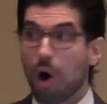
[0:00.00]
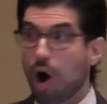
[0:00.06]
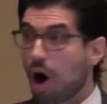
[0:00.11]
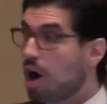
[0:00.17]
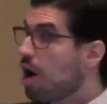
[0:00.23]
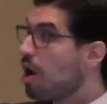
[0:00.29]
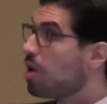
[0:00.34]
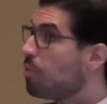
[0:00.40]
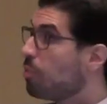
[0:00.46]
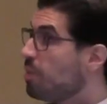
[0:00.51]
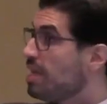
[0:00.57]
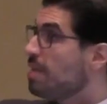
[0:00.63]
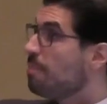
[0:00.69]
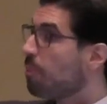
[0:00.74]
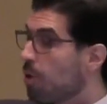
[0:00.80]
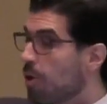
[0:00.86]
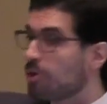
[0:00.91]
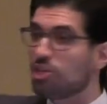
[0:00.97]
Are we
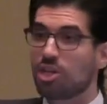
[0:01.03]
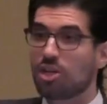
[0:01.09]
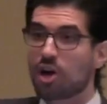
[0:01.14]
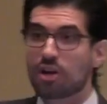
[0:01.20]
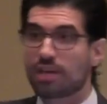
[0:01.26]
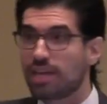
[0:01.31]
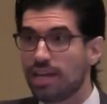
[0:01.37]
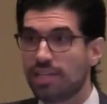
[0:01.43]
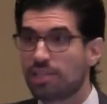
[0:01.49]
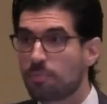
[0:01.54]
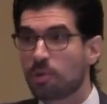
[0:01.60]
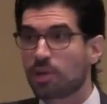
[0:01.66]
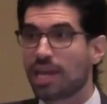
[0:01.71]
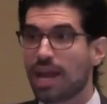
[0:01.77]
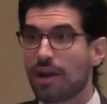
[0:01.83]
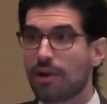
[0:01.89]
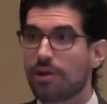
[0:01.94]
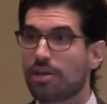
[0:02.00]
perching our kids
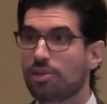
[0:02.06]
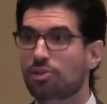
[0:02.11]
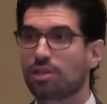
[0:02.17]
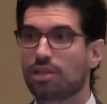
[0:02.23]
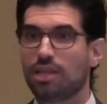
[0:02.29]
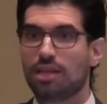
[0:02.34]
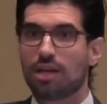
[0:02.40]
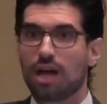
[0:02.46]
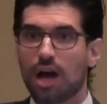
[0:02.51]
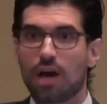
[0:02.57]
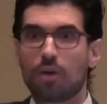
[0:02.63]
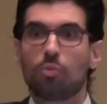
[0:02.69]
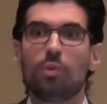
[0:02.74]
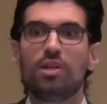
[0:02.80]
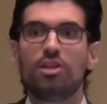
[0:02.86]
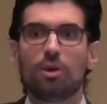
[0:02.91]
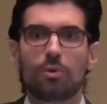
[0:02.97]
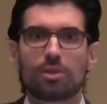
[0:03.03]
precariously on
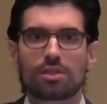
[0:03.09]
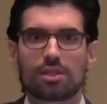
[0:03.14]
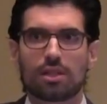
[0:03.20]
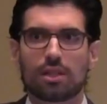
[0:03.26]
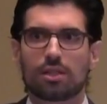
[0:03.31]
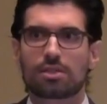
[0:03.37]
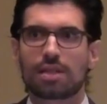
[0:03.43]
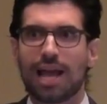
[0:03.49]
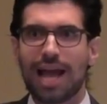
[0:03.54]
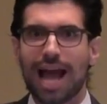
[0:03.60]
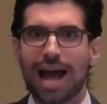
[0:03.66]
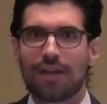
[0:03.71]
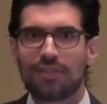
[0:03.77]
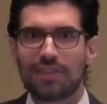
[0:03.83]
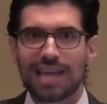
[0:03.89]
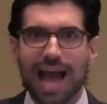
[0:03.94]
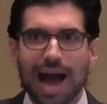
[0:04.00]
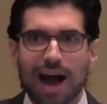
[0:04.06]
windowsills at
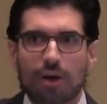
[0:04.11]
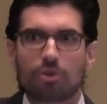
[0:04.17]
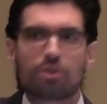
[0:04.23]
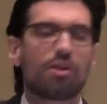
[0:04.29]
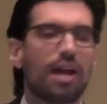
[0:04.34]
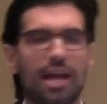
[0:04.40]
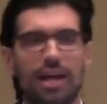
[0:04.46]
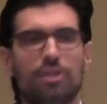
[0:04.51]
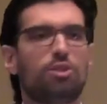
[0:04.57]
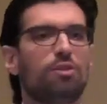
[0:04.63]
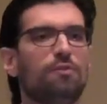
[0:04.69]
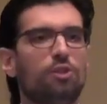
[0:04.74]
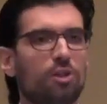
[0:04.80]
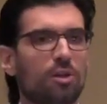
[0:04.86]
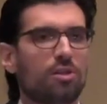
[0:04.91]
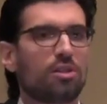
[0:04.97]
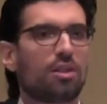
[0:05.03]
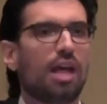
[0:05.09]
the outer edge of
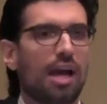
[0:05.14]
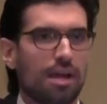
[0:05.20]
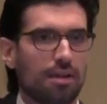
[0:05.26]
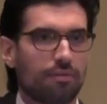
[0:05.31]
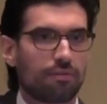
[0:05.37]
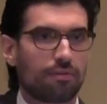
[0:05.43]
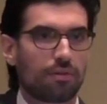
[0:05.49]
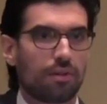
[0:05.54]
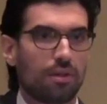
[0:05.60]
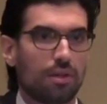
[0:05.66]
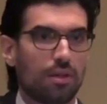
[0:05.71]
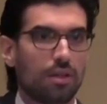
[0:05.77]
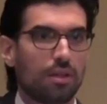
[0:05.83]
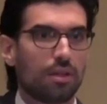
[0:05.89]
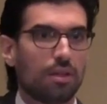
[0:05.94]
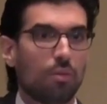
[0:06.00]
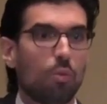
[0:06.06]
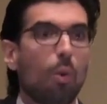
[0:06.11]
church life?
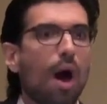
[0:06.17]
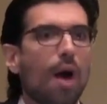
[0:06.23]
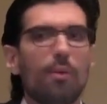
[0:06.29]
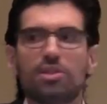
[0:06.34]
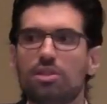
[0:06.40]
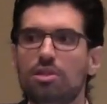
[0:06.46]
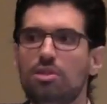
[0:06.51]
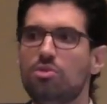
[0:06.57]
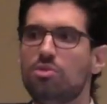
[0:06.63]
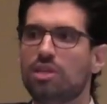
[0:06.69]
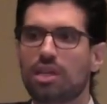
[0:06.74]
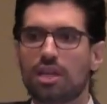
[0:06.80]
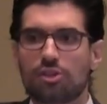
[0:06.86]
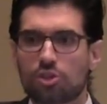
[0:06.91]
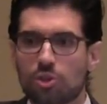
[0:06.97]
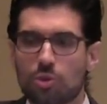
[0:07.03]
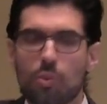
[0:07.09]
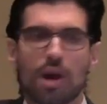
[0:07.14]
Why wasn't
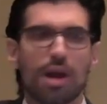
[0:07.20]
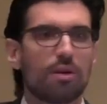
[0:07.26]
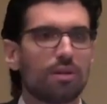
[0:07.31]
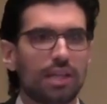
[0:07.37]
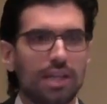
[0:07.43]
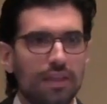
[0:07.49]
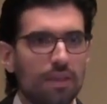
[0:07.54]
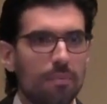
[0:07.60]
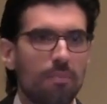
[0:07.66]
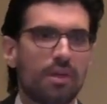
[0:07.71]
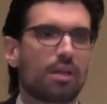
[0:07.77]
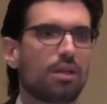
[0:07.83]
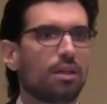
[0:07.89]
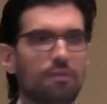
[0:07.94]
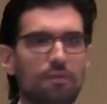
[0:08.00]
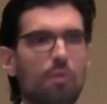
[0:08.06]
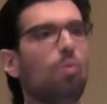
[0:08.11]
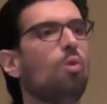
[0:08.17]
Eutychus squarely in the
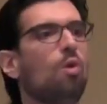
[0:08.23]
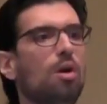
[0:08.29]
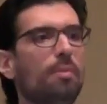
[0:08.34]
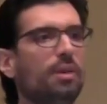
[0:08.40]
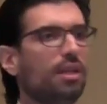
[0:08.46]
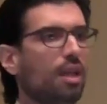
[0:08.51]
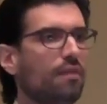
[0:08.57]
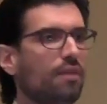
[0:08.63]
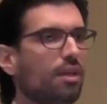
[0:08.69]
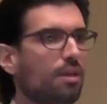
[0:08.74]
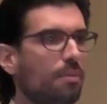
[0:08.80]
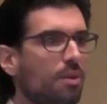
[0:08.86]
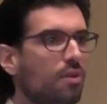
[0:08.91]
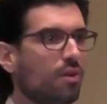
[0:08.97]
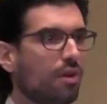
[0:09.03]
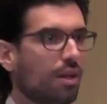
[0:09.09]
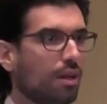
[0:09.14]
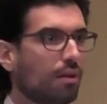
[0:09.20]
middle of a warm and loving
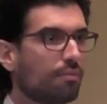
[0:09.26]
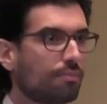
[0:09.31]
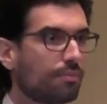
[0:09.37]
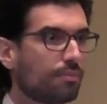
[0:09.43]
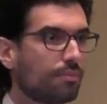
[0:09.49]
community?